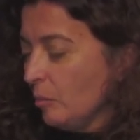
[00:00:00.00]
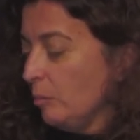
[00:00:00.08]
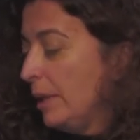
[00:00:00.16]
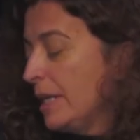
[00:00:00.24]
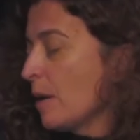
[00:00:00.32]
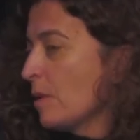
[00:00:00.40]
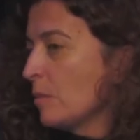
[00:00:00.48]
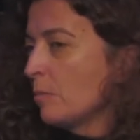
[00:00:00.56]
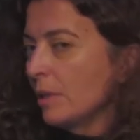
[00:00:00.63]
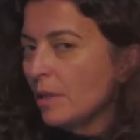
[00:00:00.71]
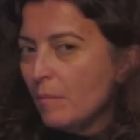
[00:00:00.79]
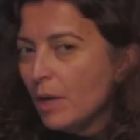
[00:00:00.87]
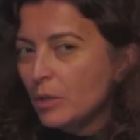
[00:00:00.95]
Benjamin
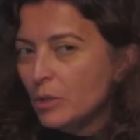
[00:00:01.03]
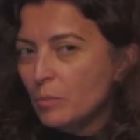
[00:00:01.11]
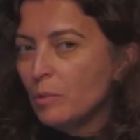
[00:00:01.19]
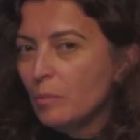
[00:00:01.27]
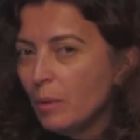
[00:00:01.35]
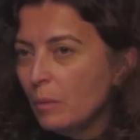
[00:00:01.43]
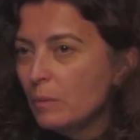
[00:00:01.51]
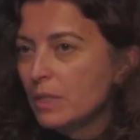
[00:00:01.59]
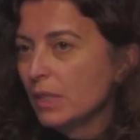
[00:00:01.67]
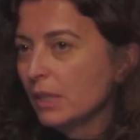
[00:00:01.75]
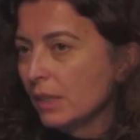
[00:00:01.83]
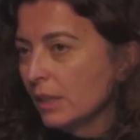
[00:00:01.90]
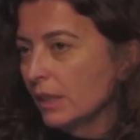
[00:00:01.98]
pretty much is
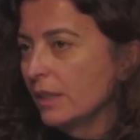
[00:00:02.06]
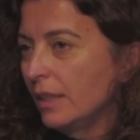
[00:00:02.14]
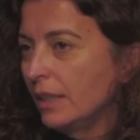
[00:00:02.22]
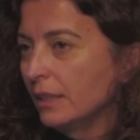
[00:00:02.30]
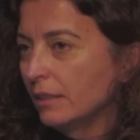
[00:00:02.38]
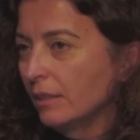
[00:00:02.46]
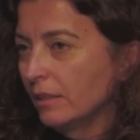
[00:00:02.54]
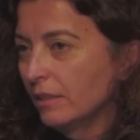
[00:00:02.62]
proposing that